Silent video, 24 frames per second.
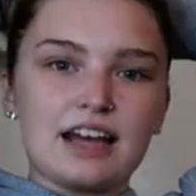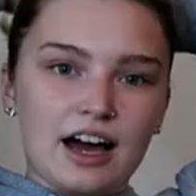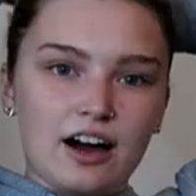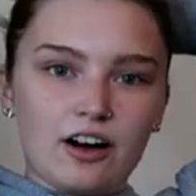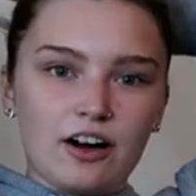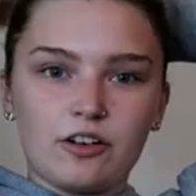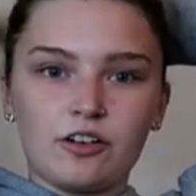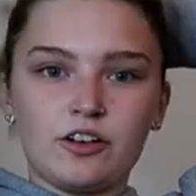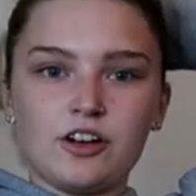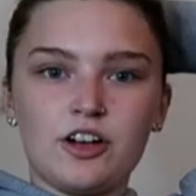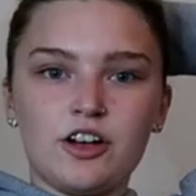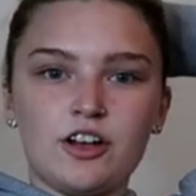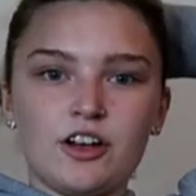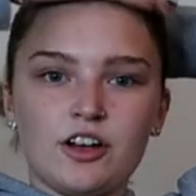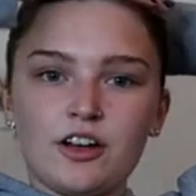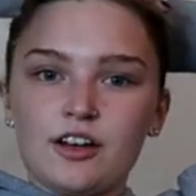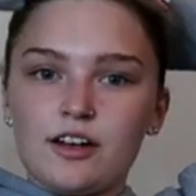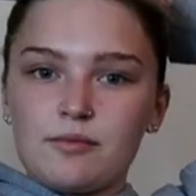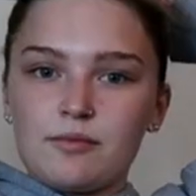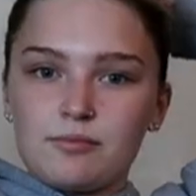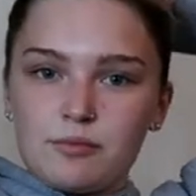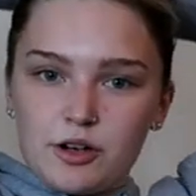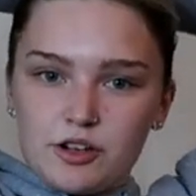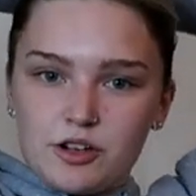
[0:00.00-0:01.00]
out
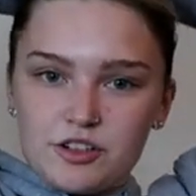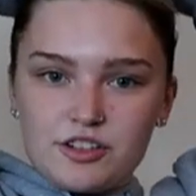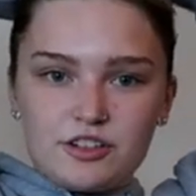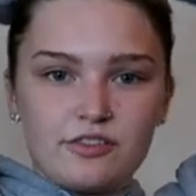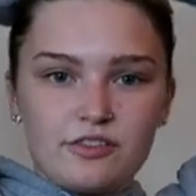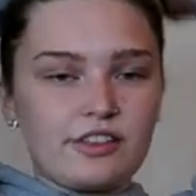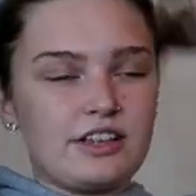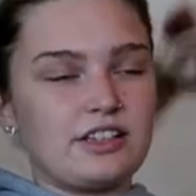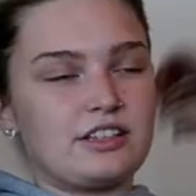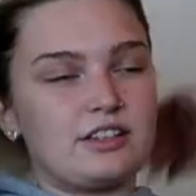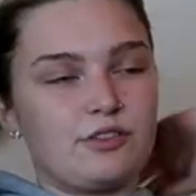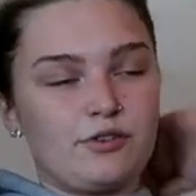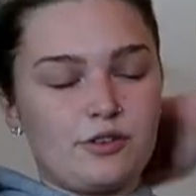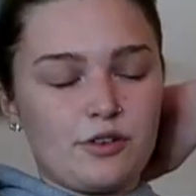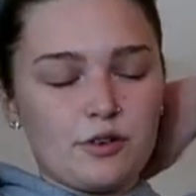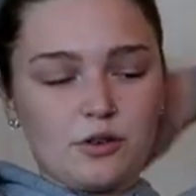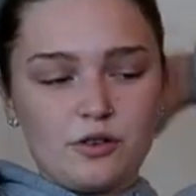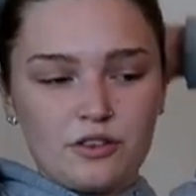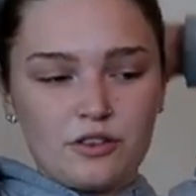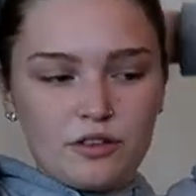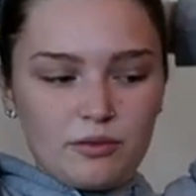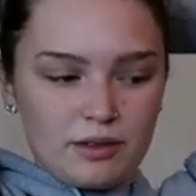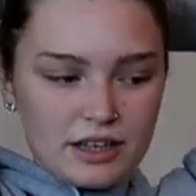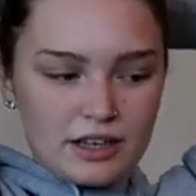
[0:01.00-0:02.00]
most of these. A few
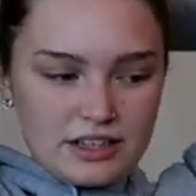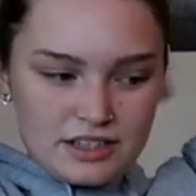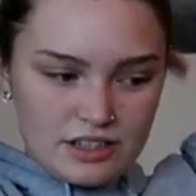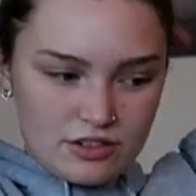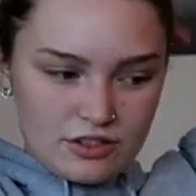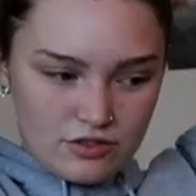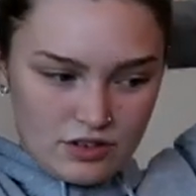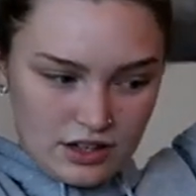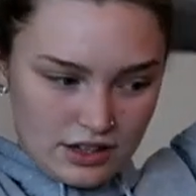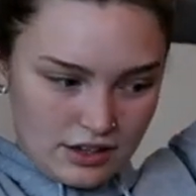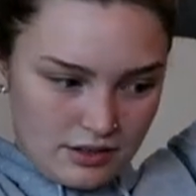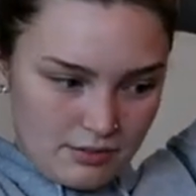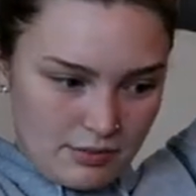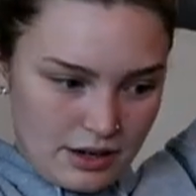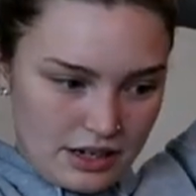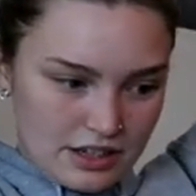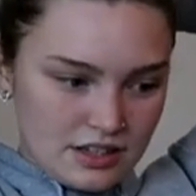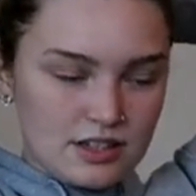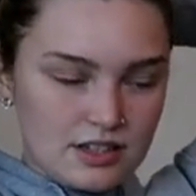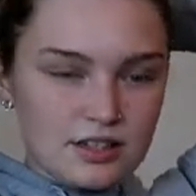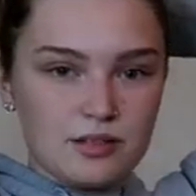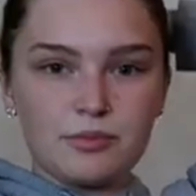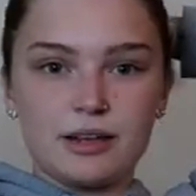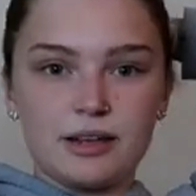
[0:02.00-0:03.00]
of them they did
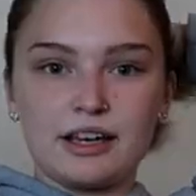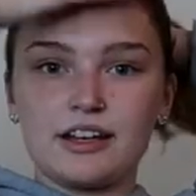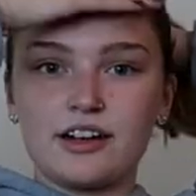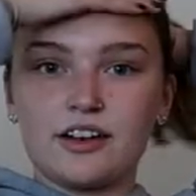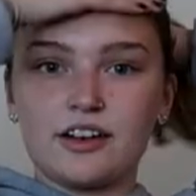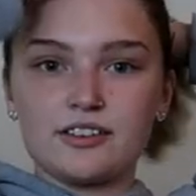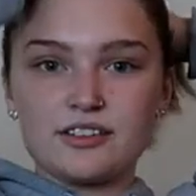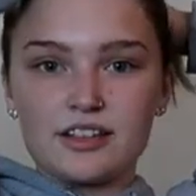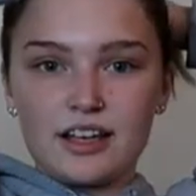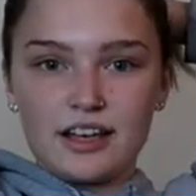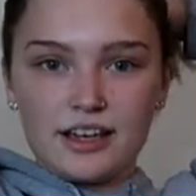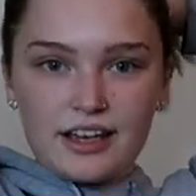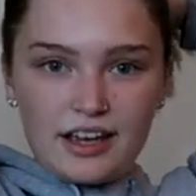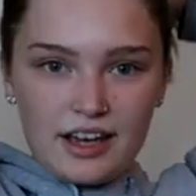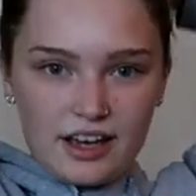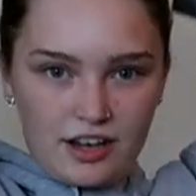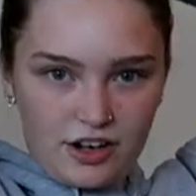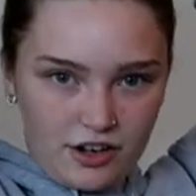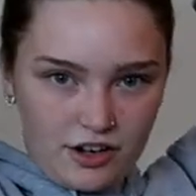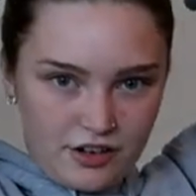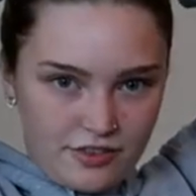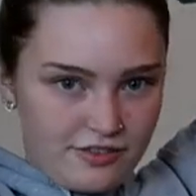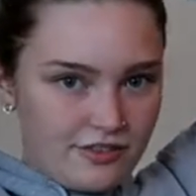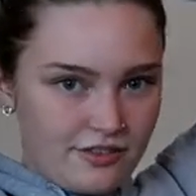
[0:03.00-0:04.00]
recommend to me, and I was like, yeah,
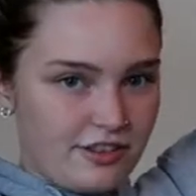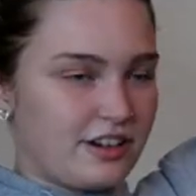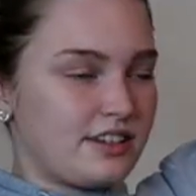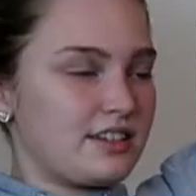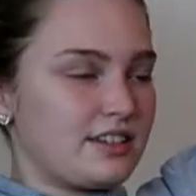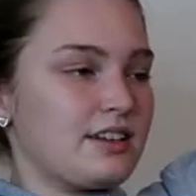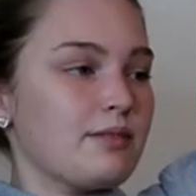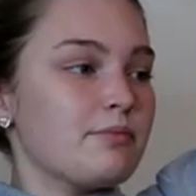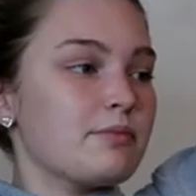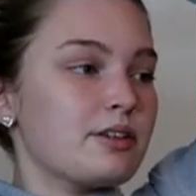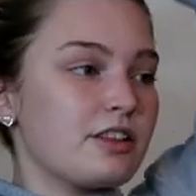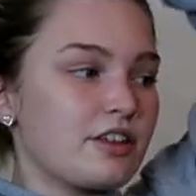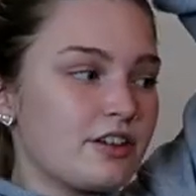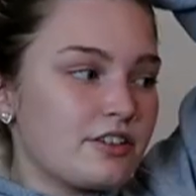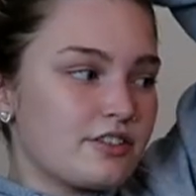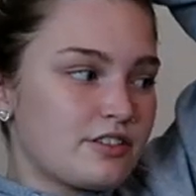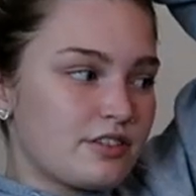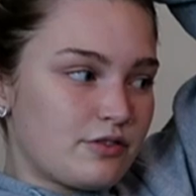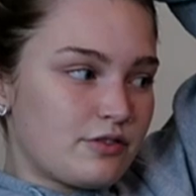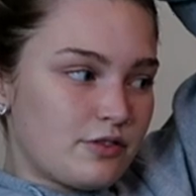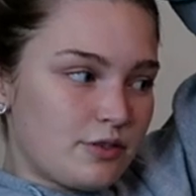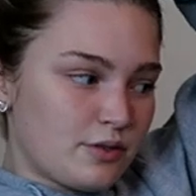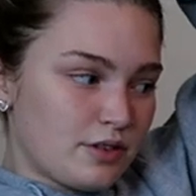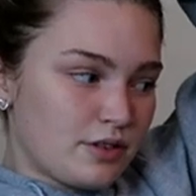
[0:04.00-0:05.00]
go for it, send me those
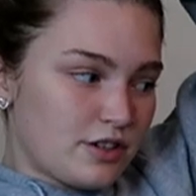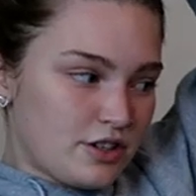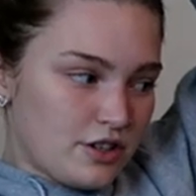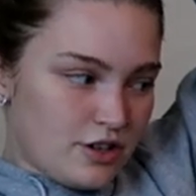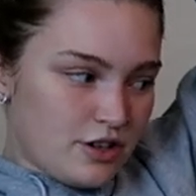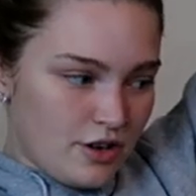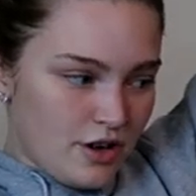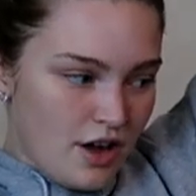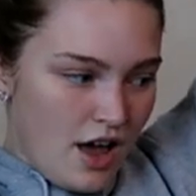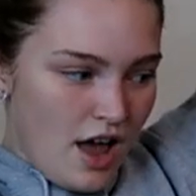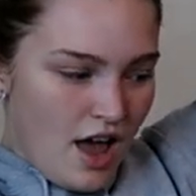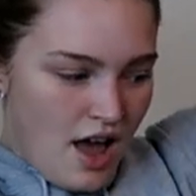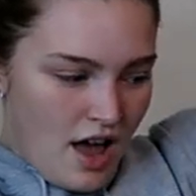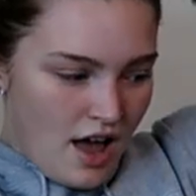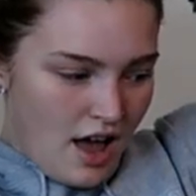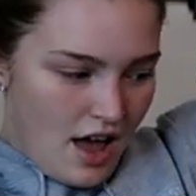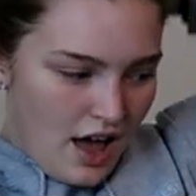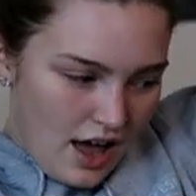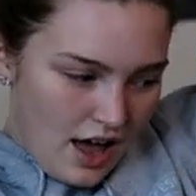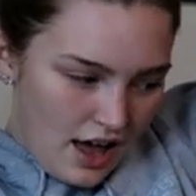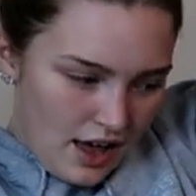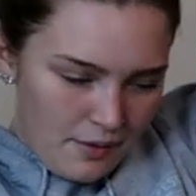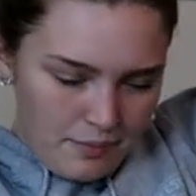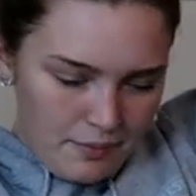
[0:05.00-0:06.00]
if you want
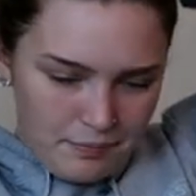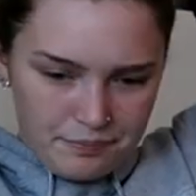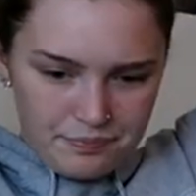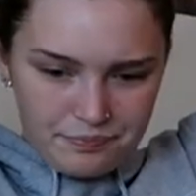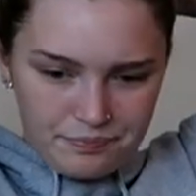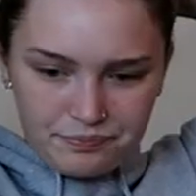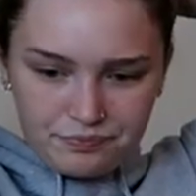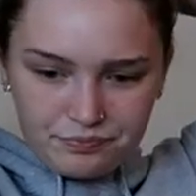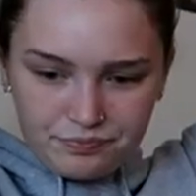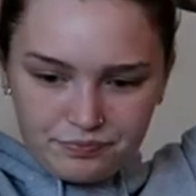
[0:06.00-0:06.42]
to.